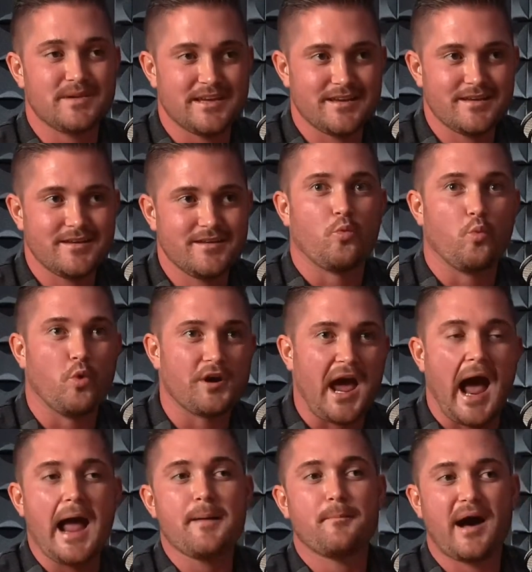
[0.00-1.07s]
me? Would
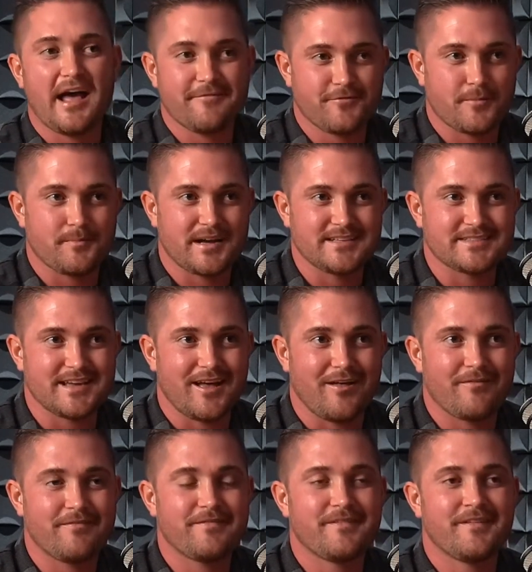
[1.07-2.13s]
I buy from
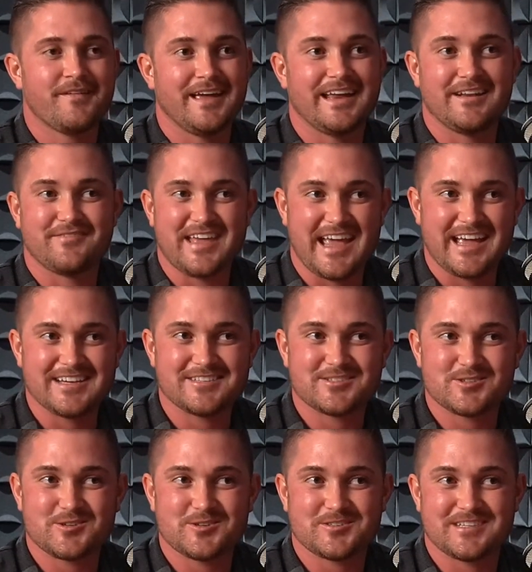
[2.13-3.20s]
myself? And if the
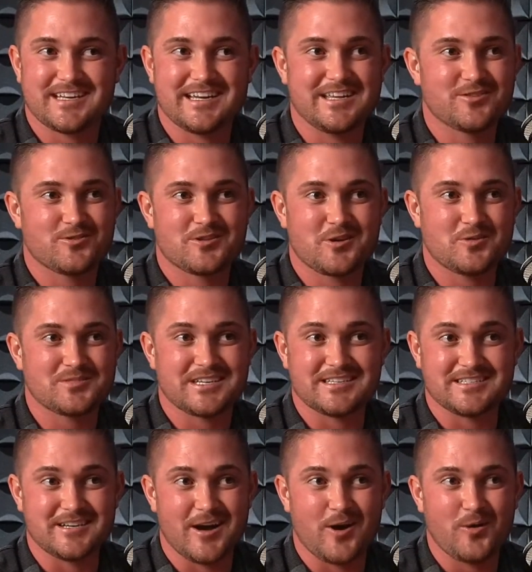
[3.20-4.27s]
answer to either of those
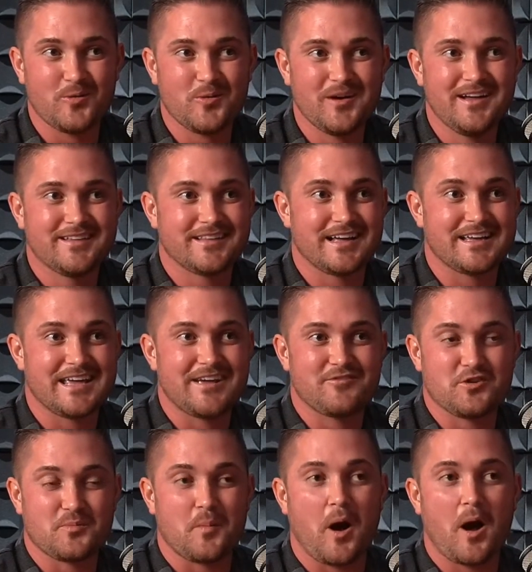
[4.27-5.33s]
is no, like if
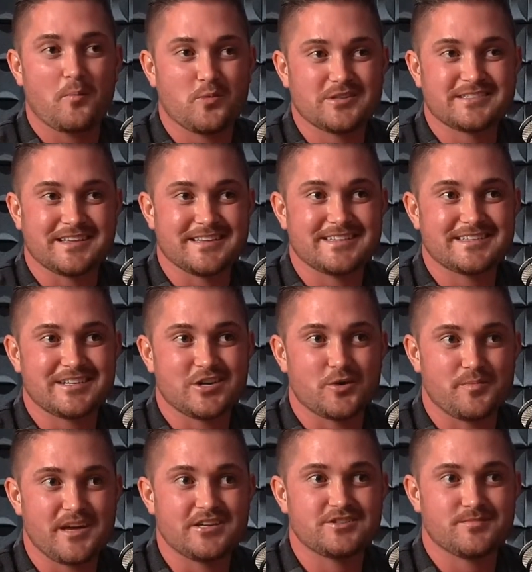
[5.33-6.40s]
your mom was to listen to your
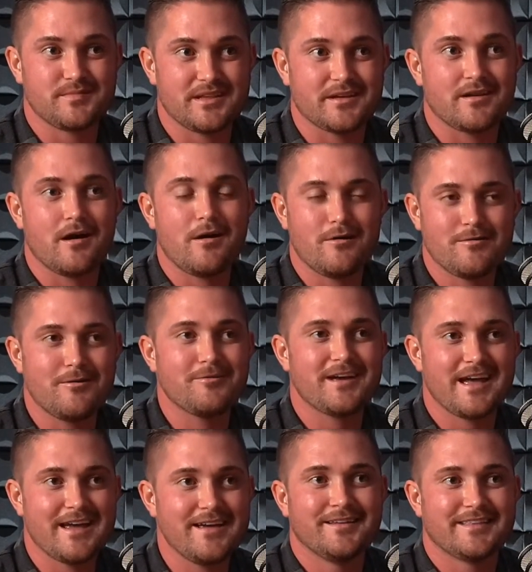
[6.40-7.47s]
pitch and be like, oh,
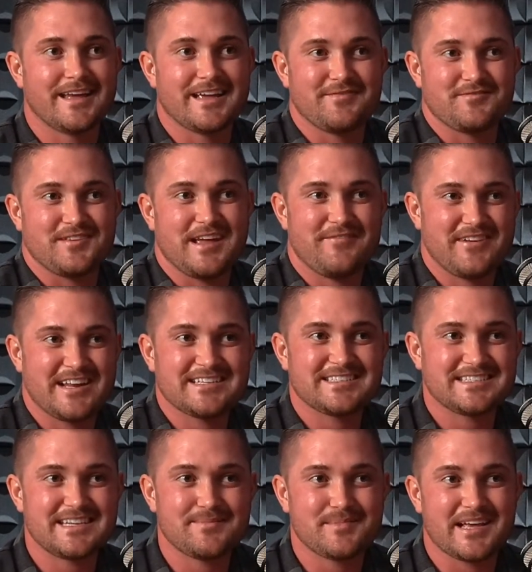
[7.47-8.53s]
okay. Like if it doesn't
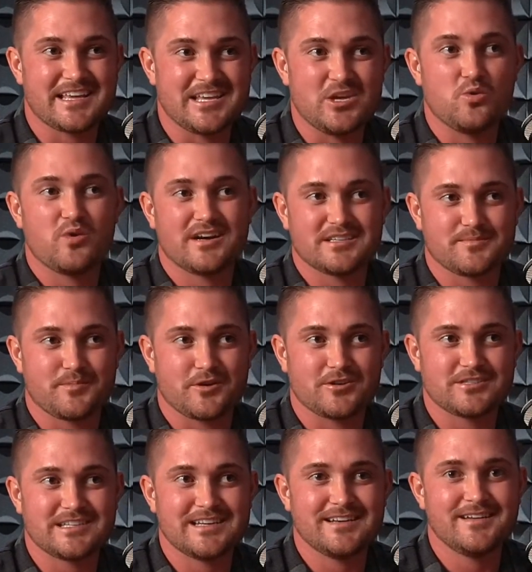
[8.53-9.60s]
seem like you as a
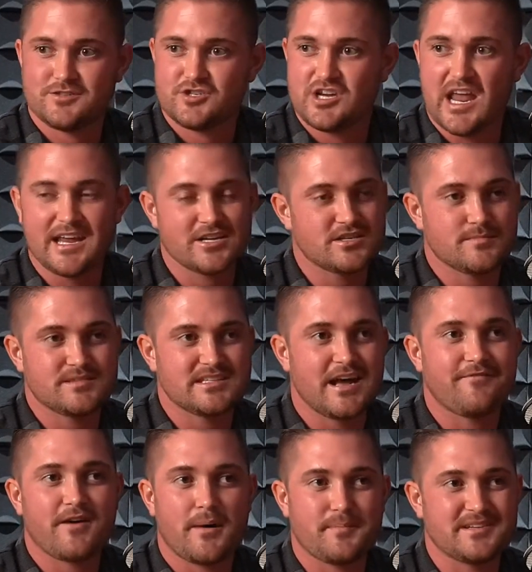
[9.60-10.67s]
person, change some
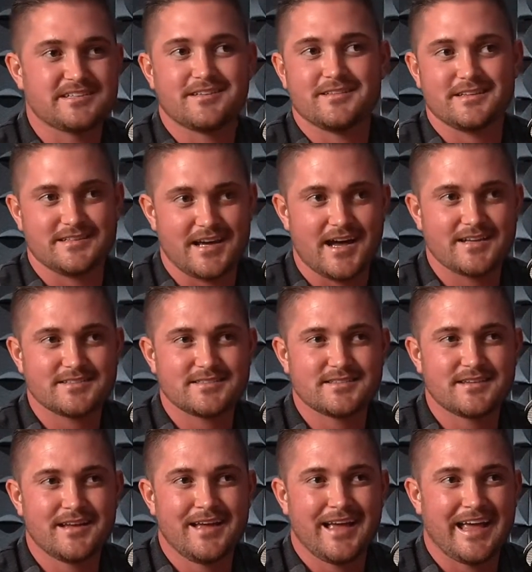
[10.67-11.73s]
stuff up until it does.
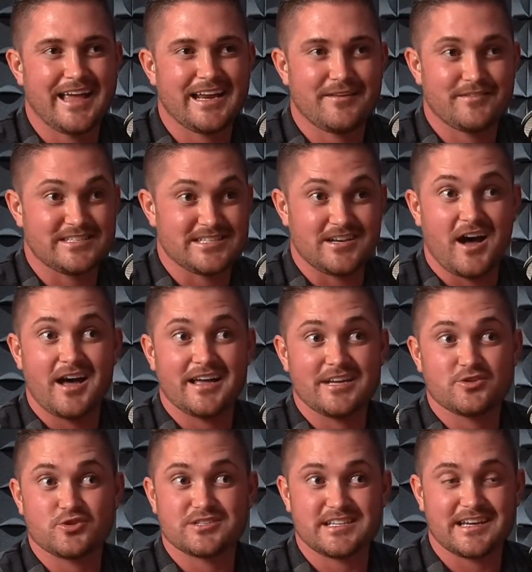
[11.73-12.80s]
And if it's not
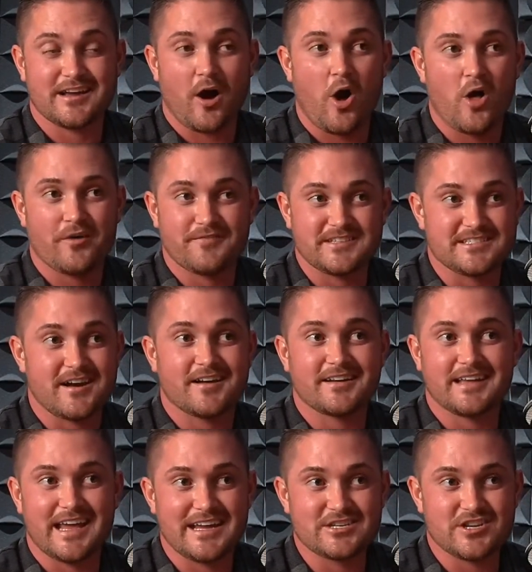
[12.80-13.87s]
interesting at all, if it's not
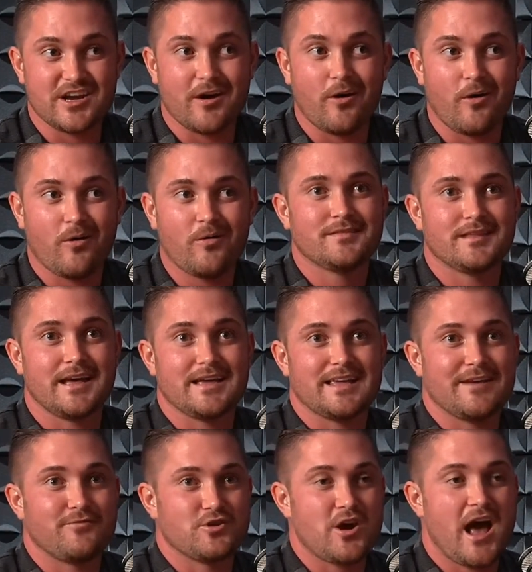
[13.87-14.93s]
engaging at all, like
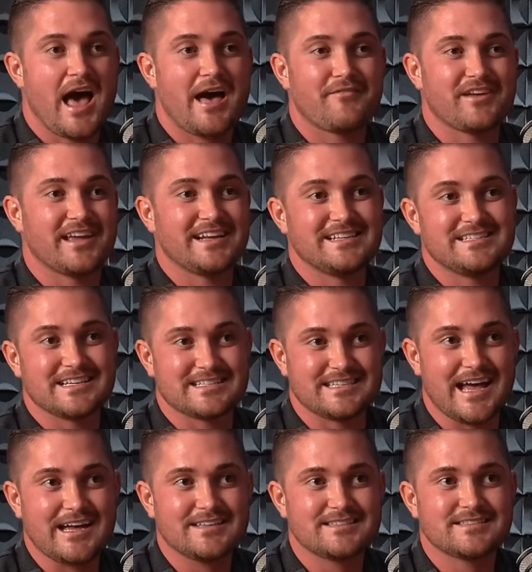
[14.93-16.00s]
if you're not having any
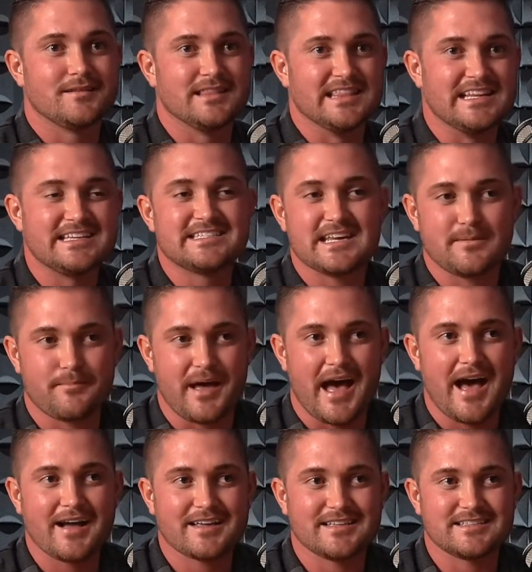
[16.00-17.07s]
success, listen
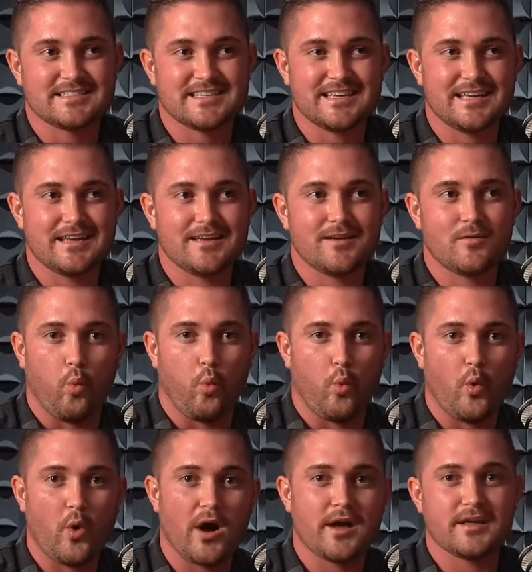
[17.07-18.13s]
back and see
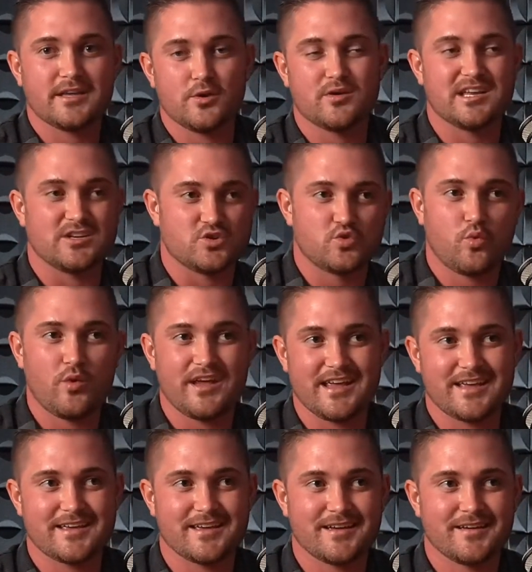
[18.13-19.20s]
what you can
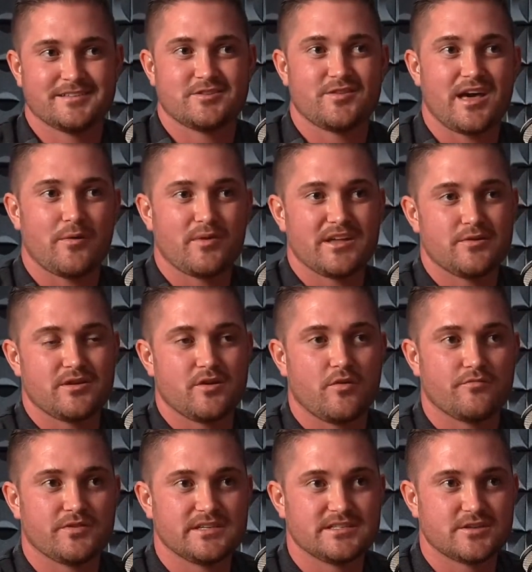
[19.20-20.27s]
tweak so that way you can
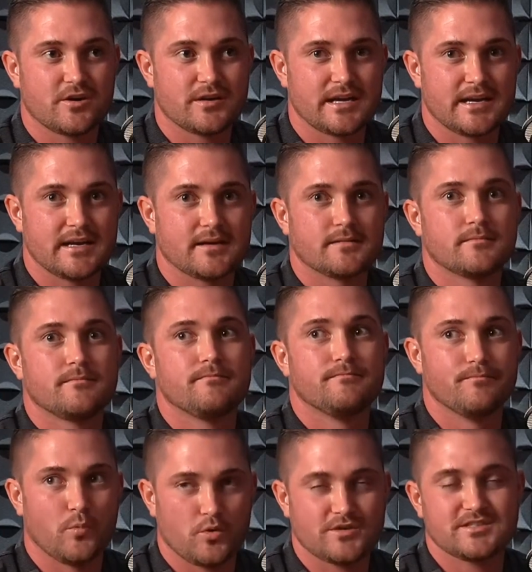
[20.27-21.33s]
hopefully start getting
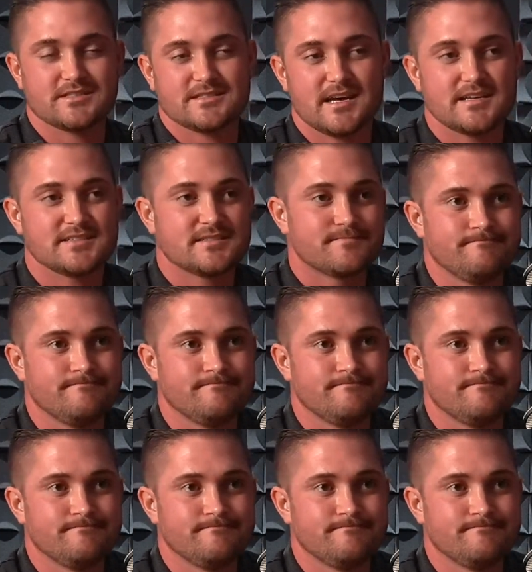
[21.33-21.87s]
more success.